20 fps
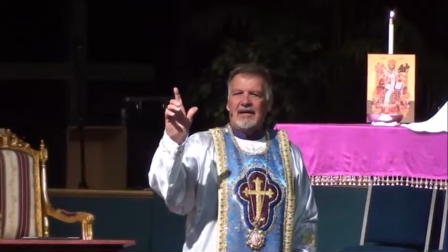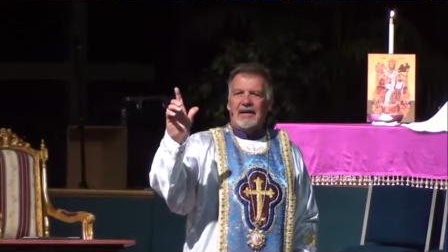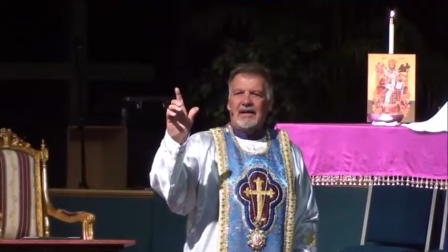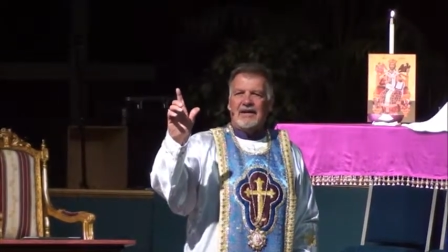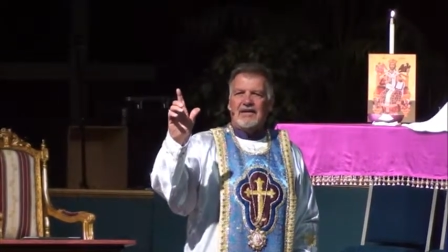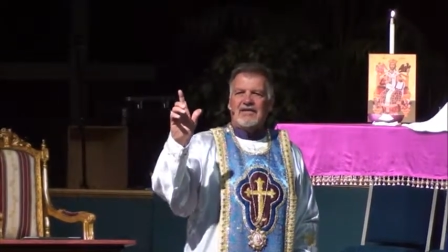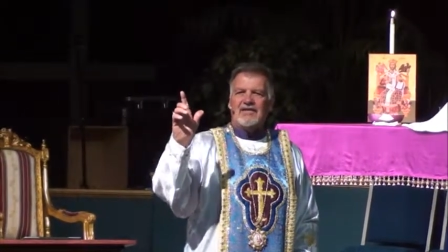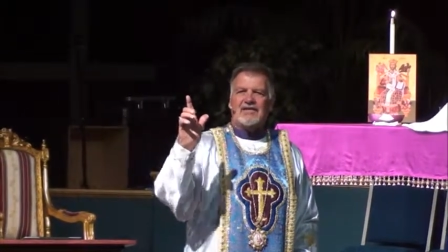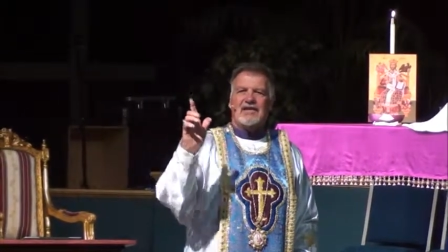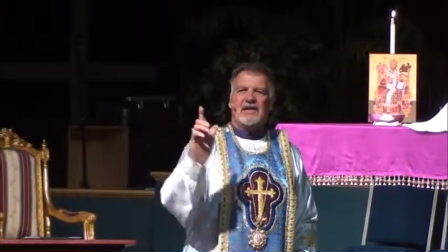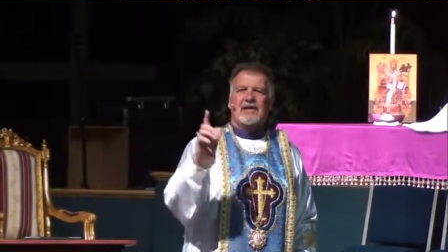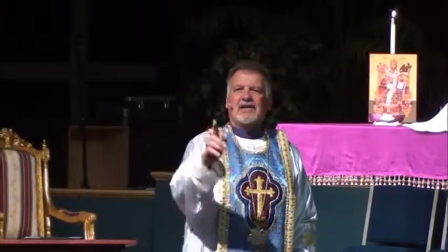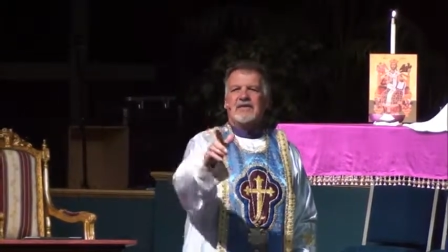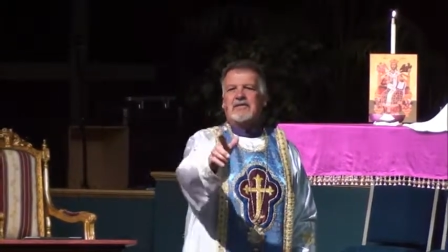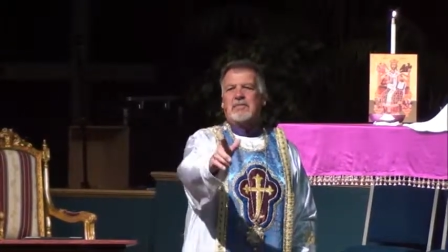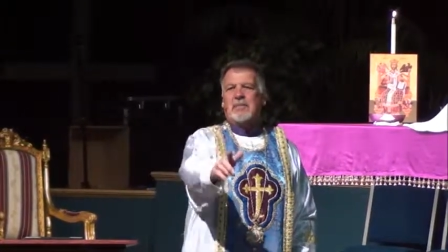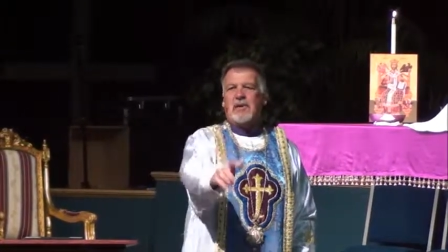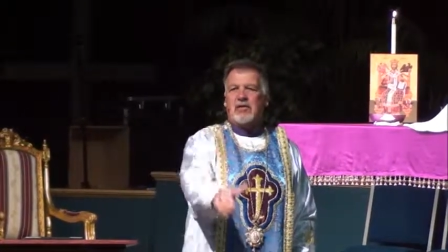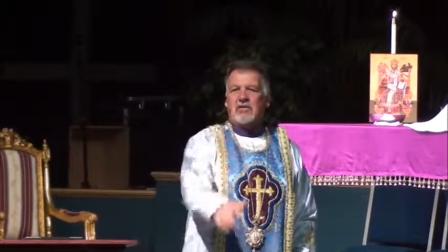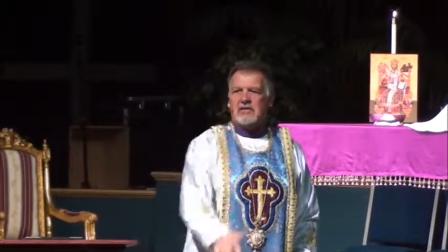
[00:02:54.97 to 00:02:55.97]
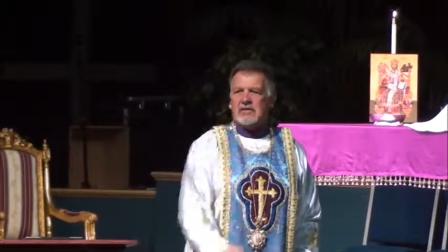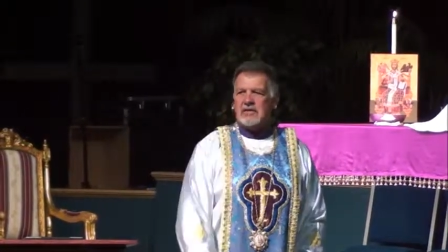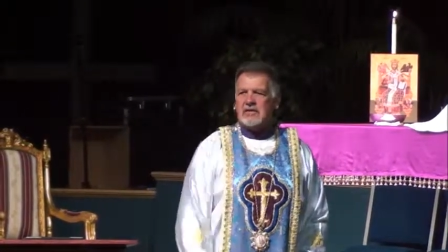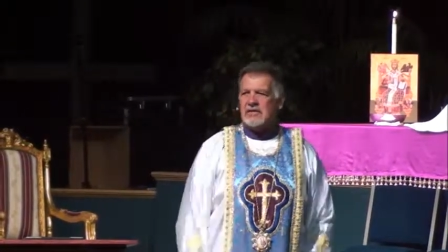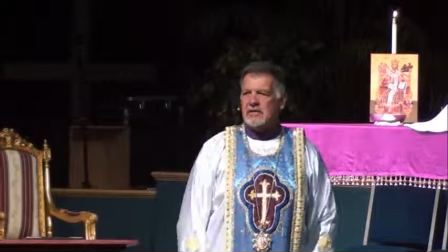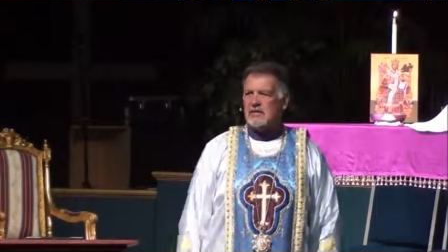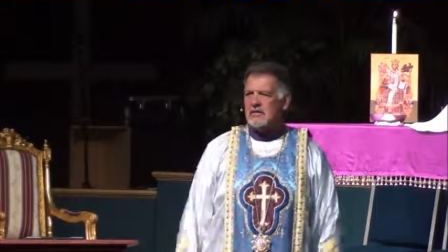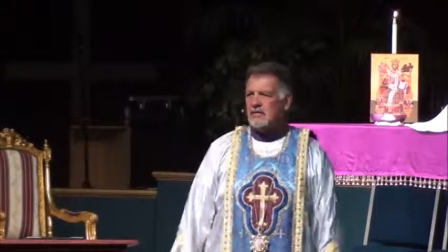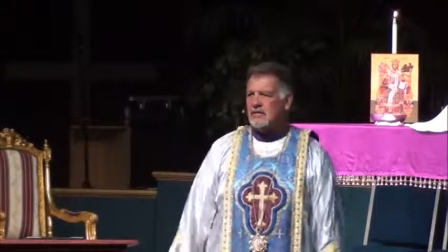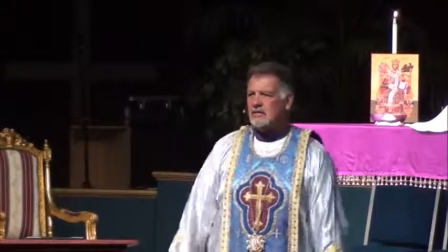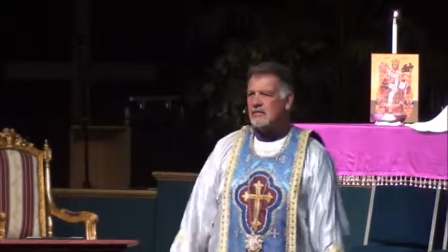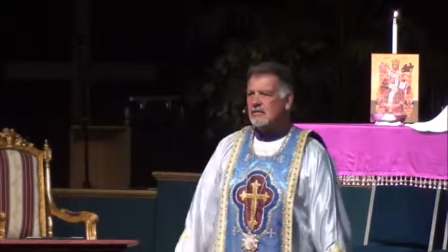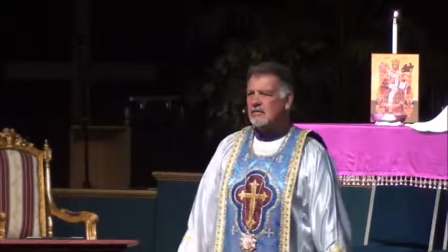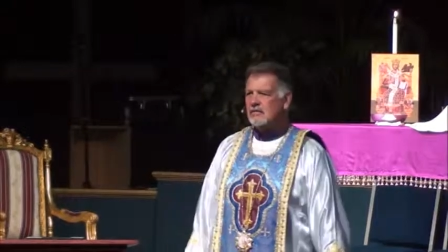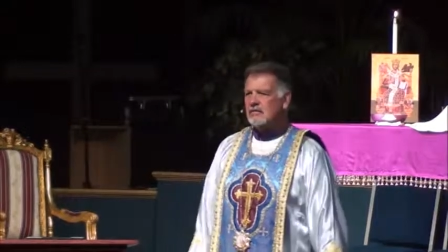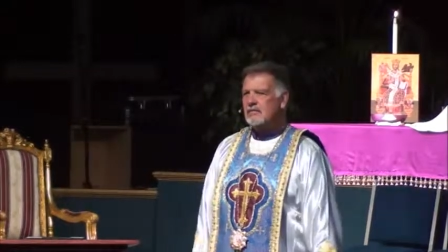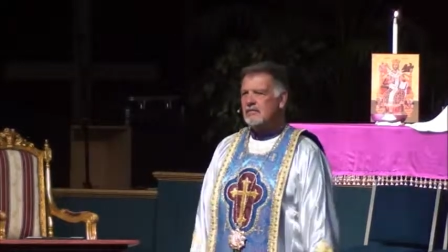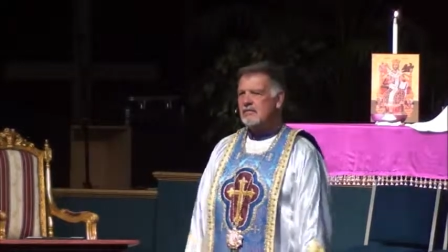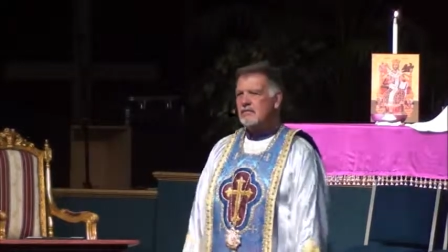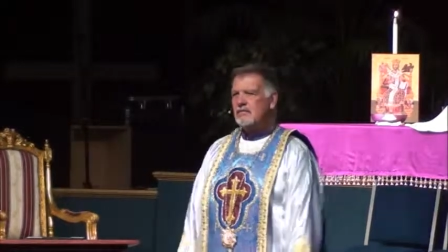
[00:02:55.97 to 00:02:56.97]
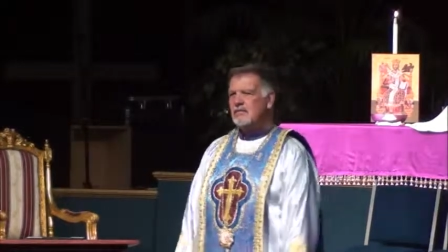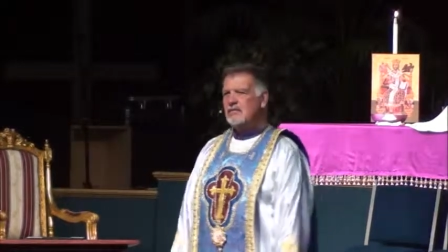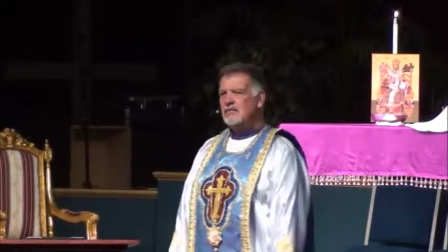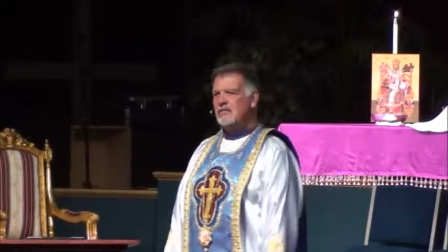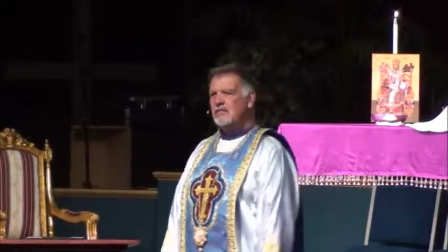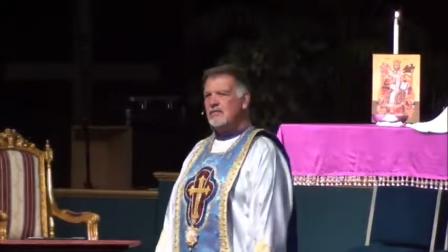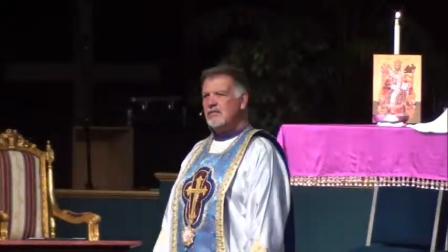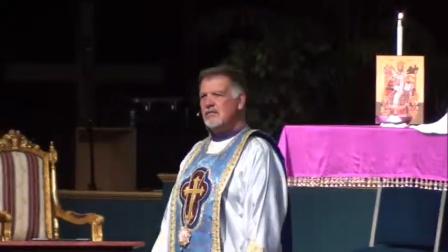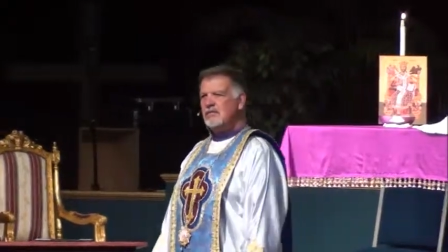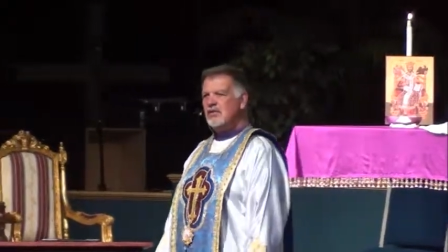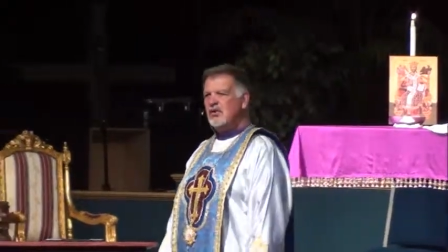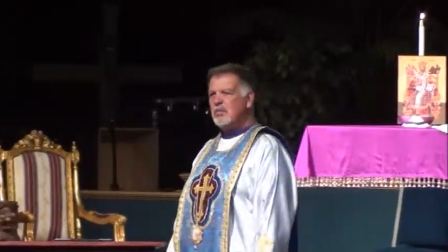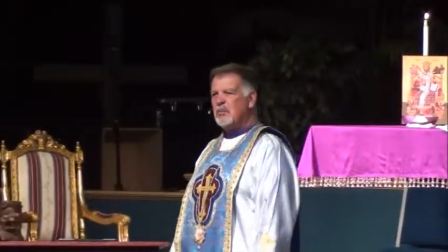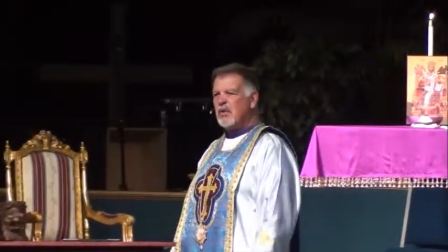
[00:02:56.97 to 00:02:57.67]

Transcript: He still is Moses to